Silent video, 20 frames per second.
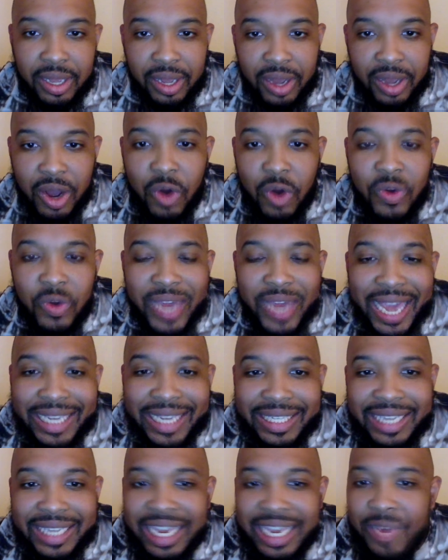
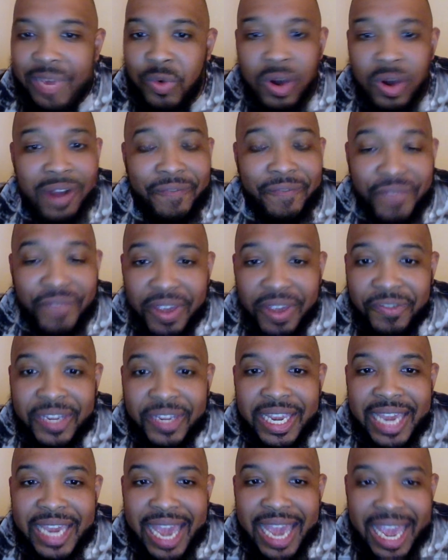OKC won
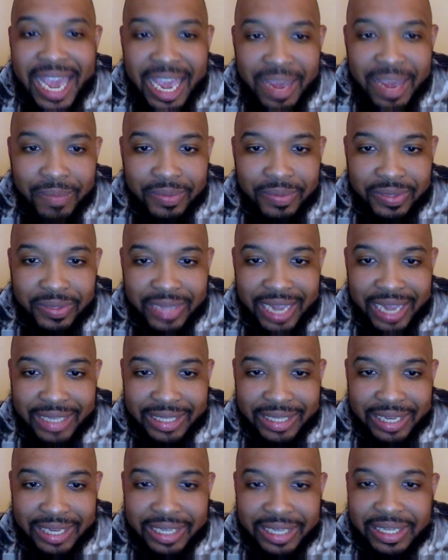50 games that
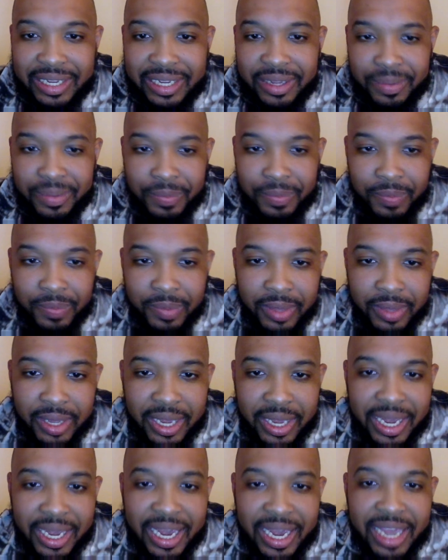season.
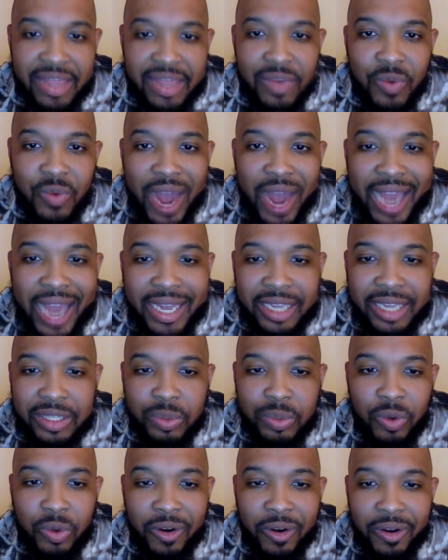And the Rockets
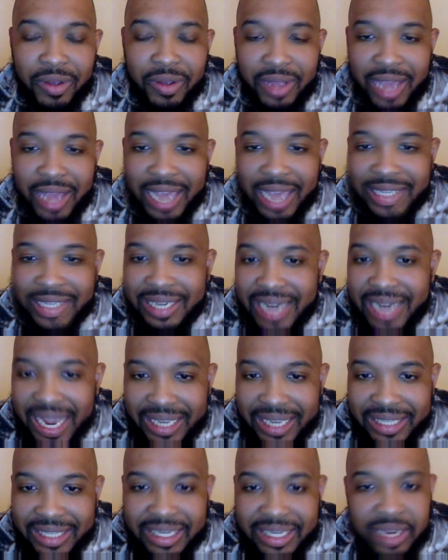were, as a
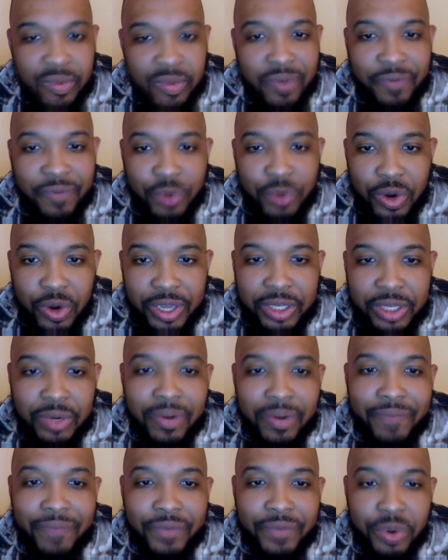9th seed, were
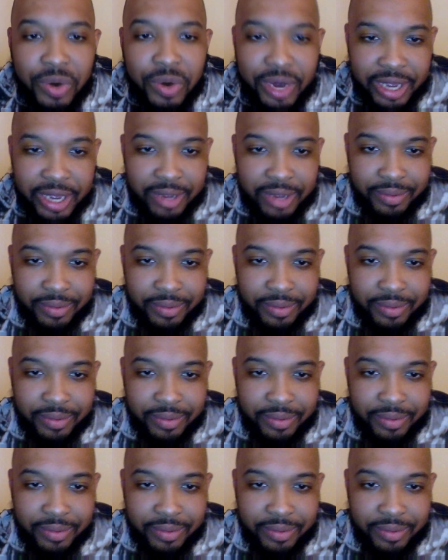42-40.